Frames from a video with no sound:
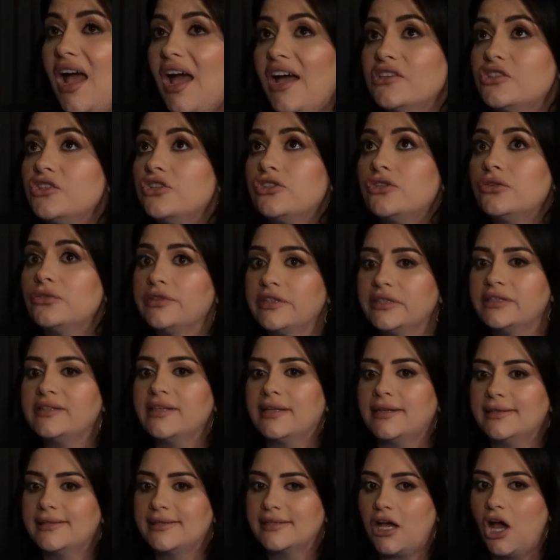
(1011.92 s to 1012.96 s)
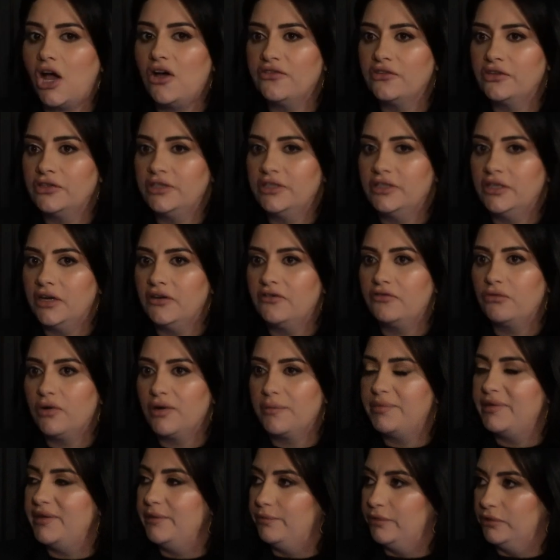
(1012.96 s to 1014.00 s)
I just don't think that it's covered enough where
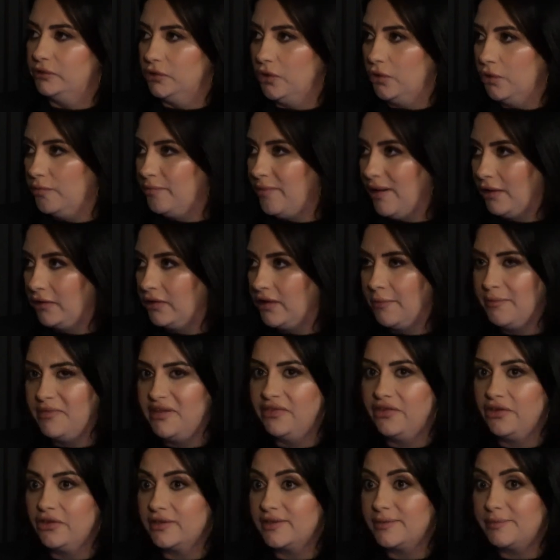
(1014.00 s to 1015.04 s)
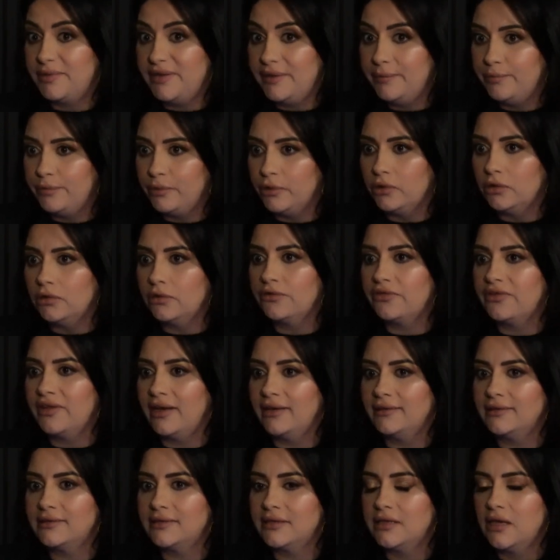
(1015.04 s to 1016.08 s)
people know about it. I mean, there's people
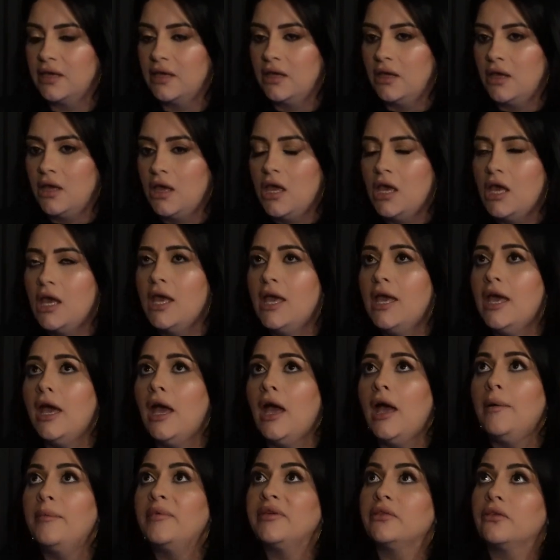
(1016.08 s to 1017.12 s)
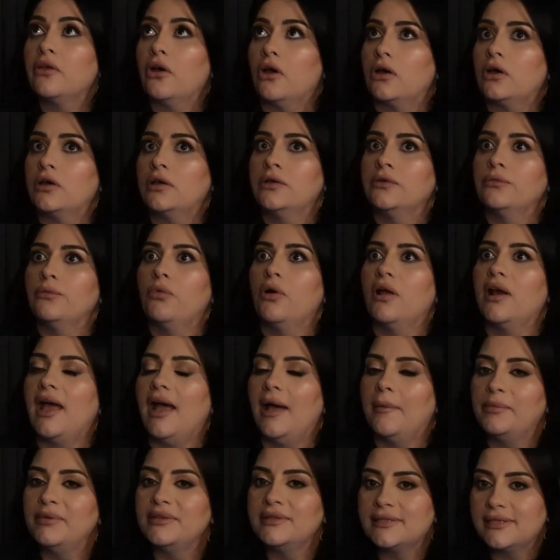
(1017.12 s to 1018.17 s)
that, look, what
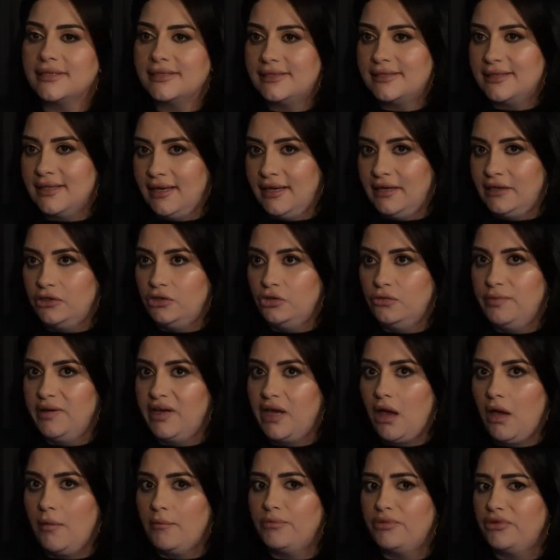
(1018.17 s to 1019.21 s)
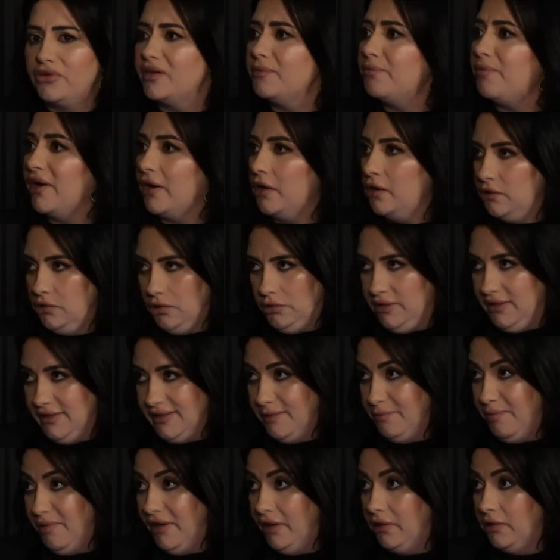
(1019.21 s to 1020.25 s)
happens is that you become pretty paranoid as
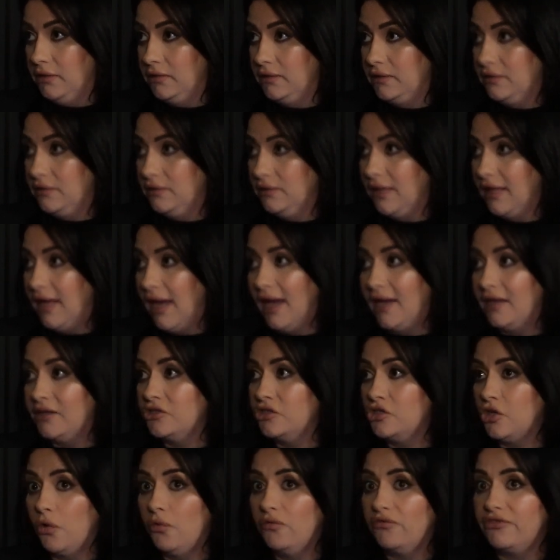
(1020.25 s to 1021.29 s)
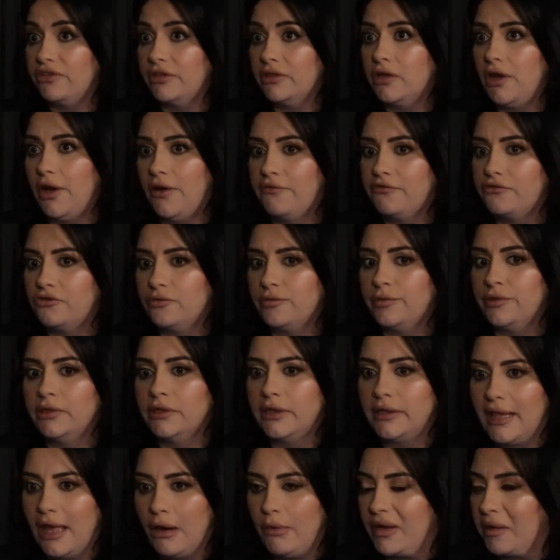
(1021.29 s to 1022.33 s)
a parent. Like, I don't feel comfortable
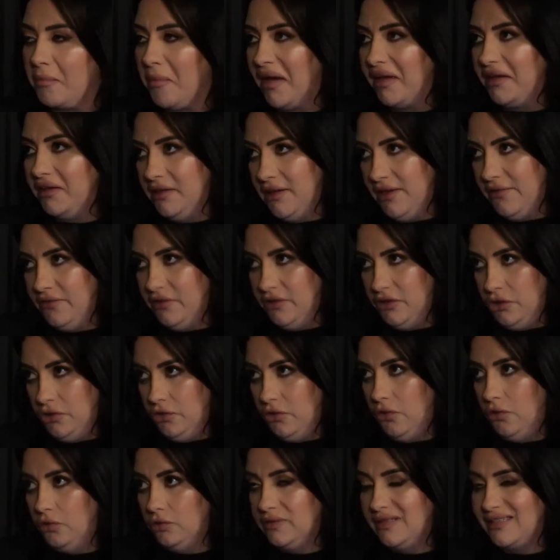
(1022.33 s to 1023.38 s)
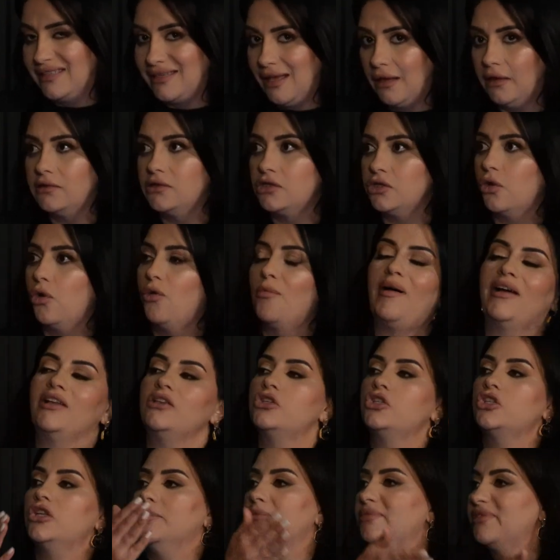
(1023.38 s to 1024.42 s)
allowing my 11-year-old son to go buy
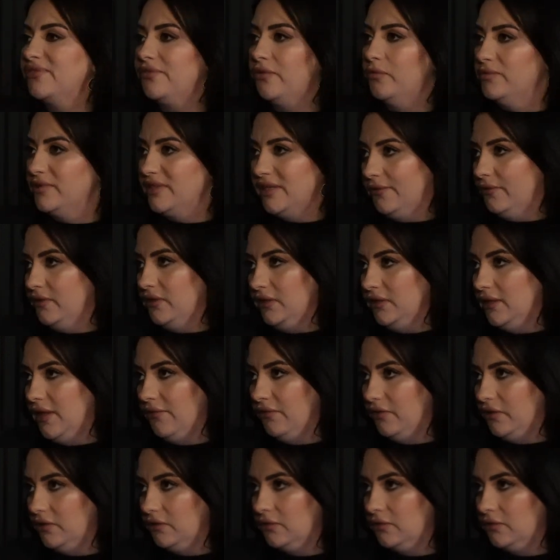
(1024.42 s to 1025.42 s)
chips from 7-Eleven.